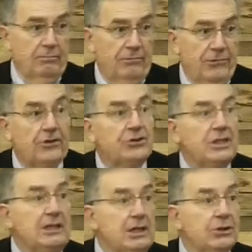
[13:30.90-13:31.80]
30
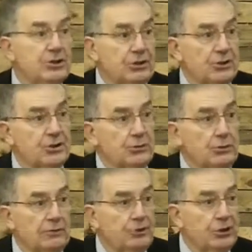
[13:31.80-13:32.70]
years or
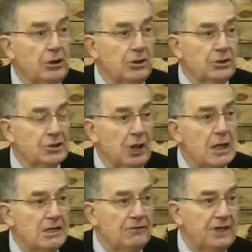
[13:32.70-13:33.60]
so of John's
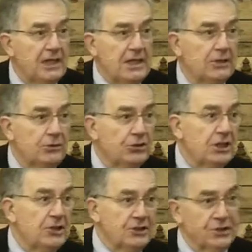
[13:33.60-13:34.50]
life, he and
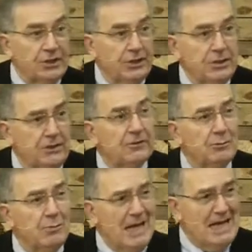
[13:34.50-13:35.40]
Jesus had never
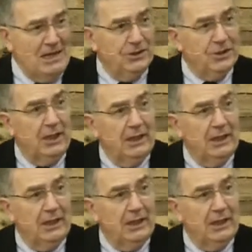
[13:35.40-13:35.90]
met.